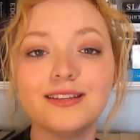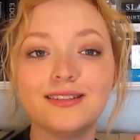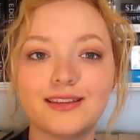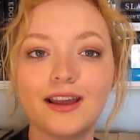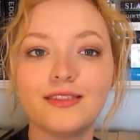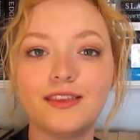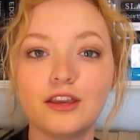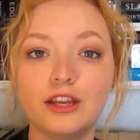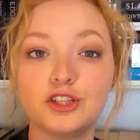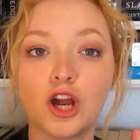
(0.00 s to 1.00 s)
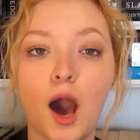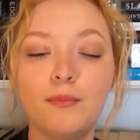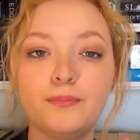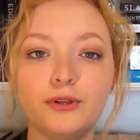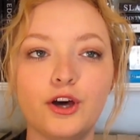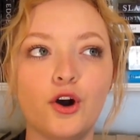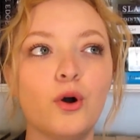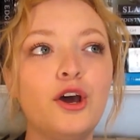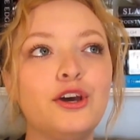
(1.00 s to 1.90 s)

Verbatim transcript: Second thing, you need to comment below